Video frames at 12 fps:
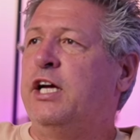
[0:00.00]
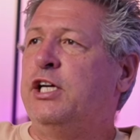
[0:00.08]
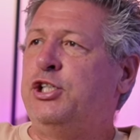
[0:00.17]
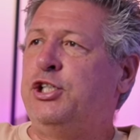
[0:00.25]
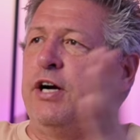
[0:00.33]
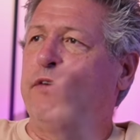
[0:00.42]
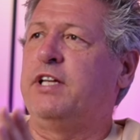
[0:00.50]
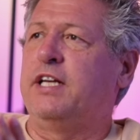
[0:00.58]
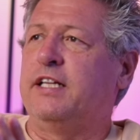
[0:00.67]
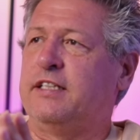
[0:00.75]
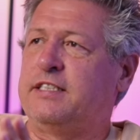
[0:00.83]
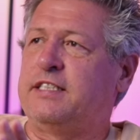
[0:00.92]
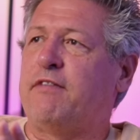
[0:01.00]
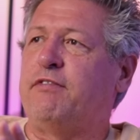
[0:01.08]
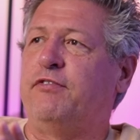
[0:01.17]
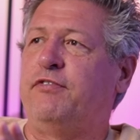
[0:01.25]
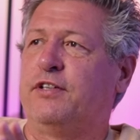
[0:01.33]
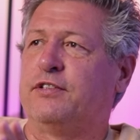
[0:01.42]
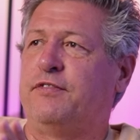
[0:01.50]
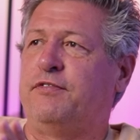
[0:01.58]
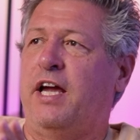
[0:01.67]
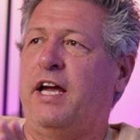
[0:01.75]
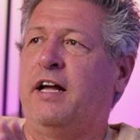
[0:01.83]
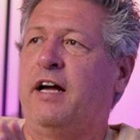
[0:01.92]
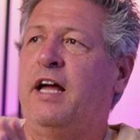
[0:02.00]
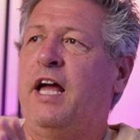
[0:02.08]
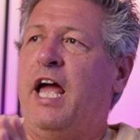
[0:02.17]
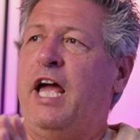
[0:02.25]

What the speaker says: shoved it into 7 fields of data,